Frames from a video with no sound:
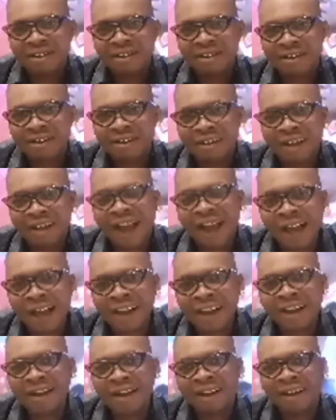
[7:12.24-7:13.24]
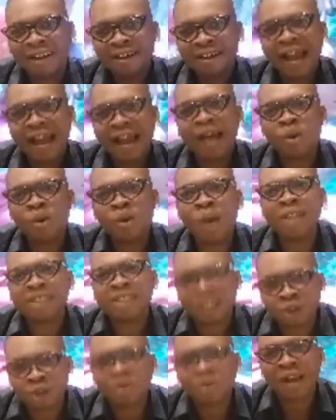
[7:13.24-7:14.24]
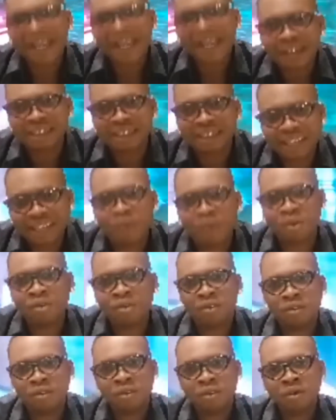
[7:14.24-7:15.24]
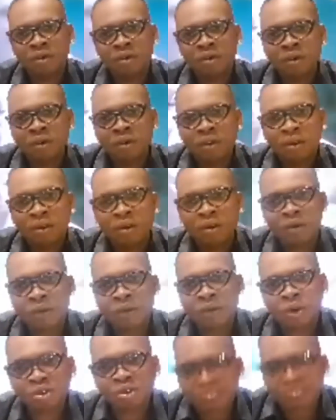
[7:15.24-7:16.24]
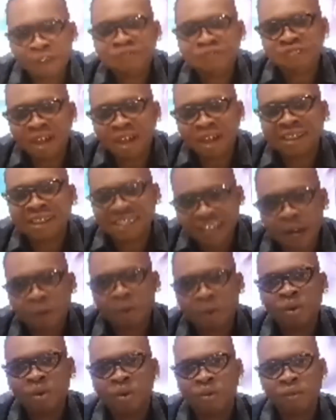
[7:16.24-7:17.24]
Ah? La look why Saturday gadget say wo. Crawford say wo.